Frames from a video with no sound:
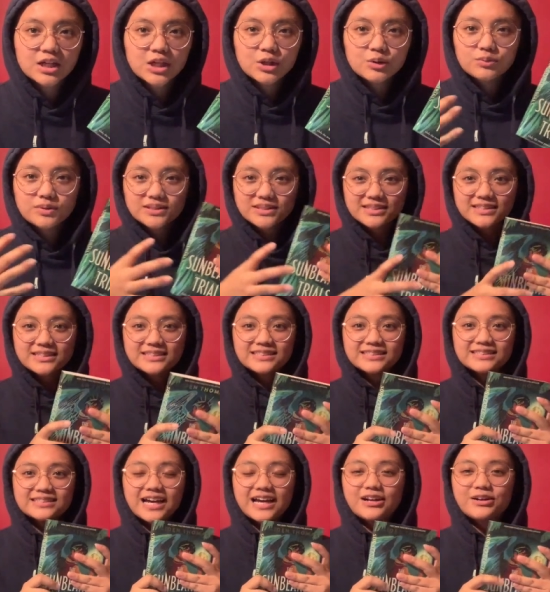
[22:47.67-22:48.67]
which is,
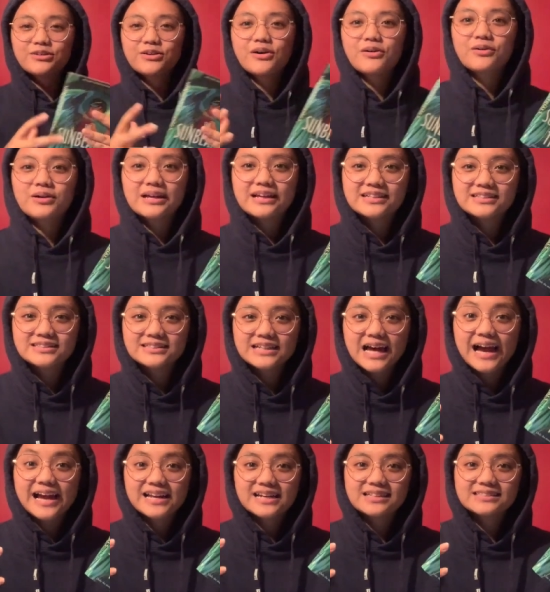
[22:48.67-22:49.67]
I don't know, it's,
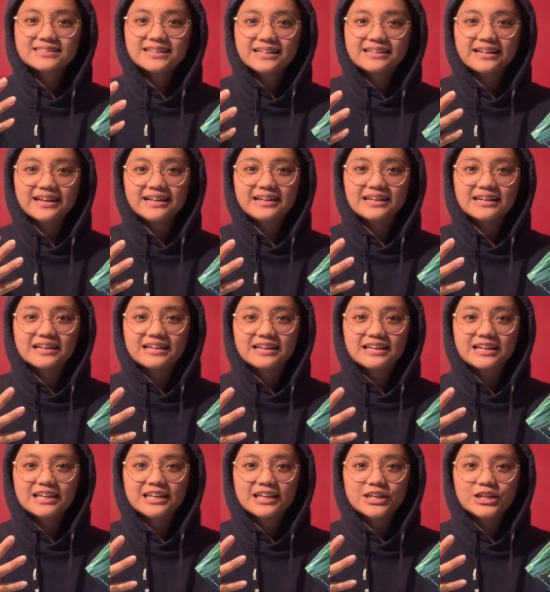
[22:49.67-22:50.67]
I understand that
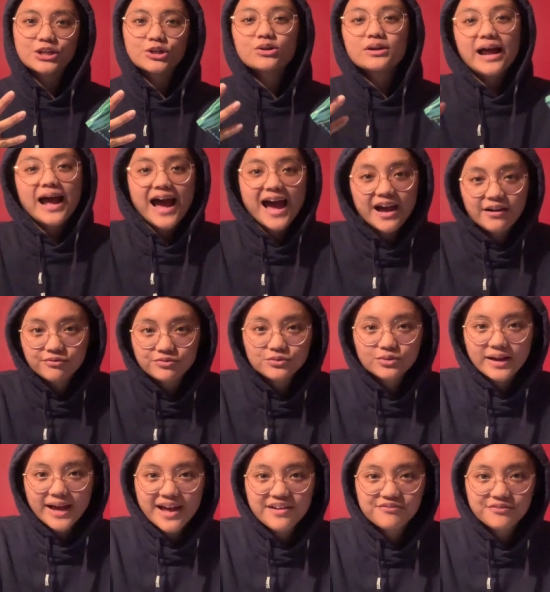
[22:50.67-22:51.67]
you don't have to
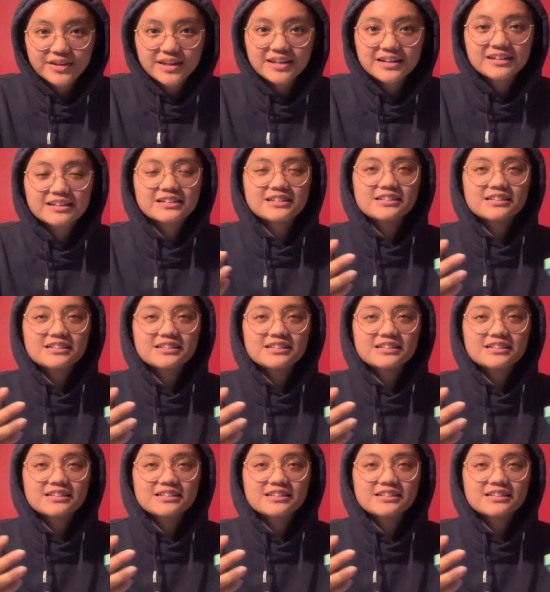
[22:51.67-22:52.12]
have it,